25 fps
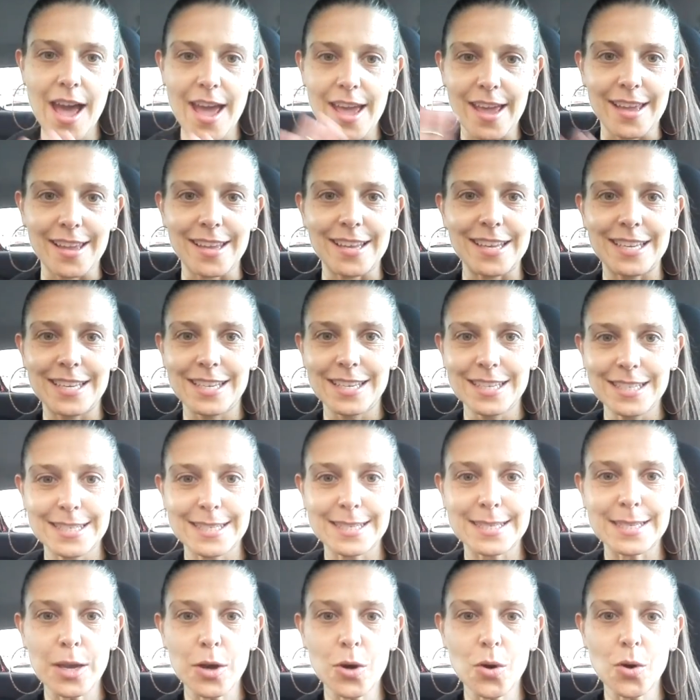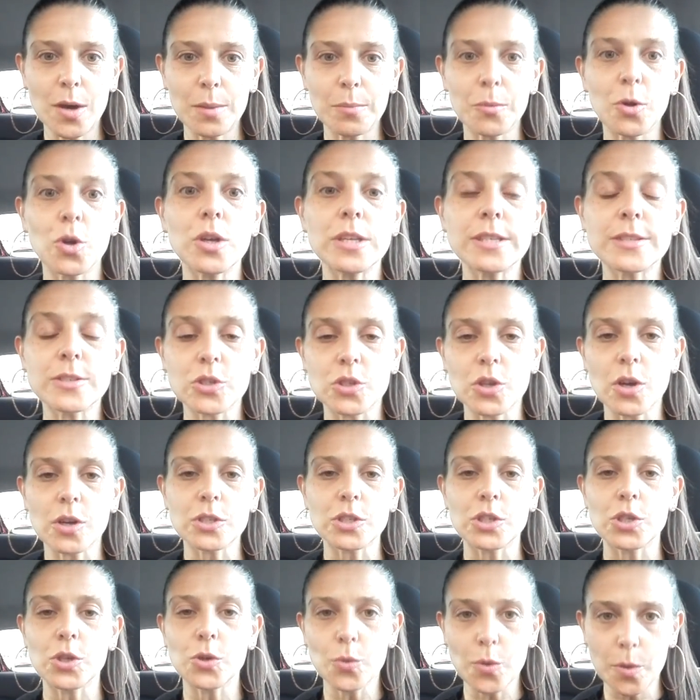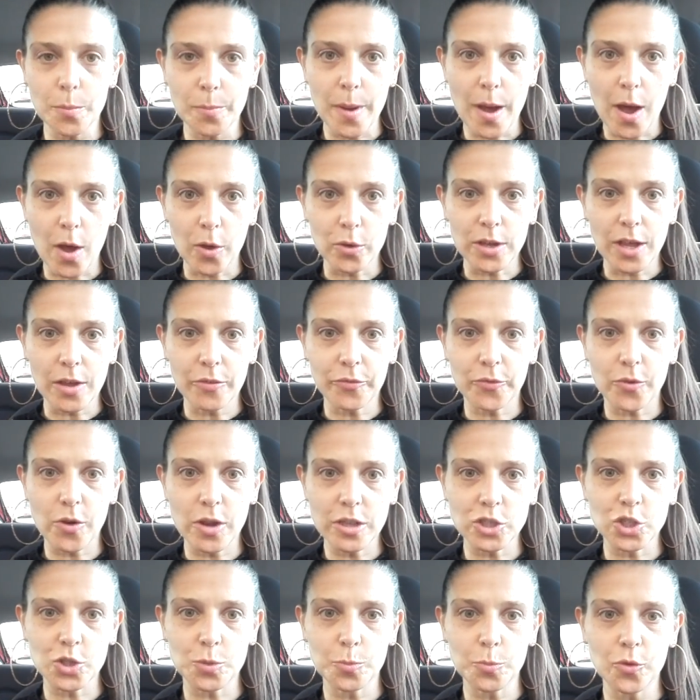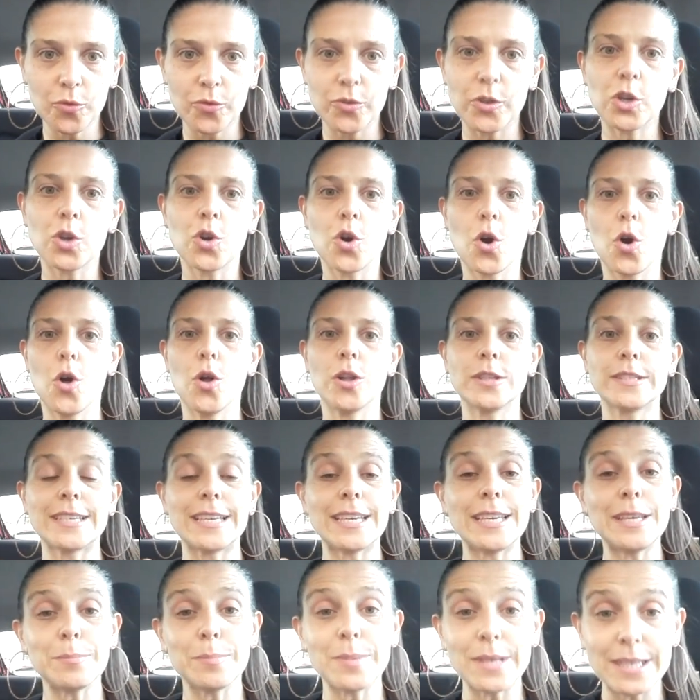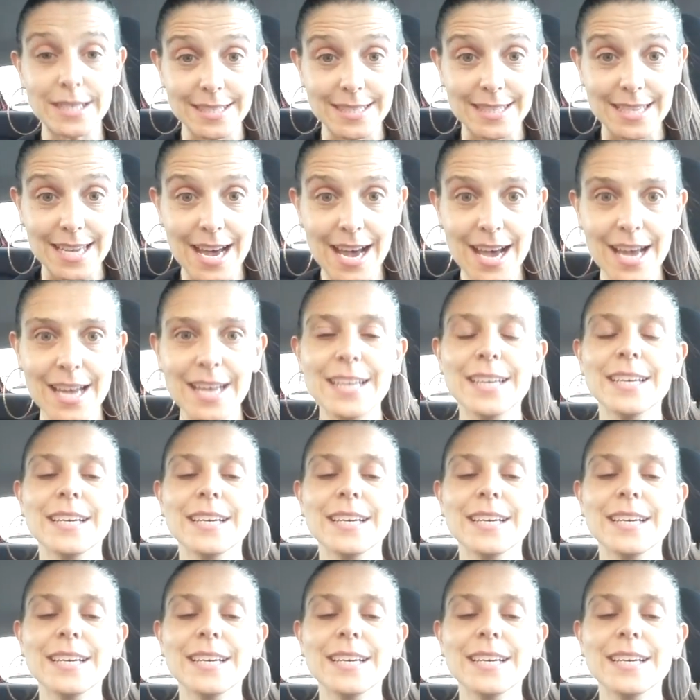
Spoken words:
Hi! So I'm going to talk to you about a French movie called Ibiza.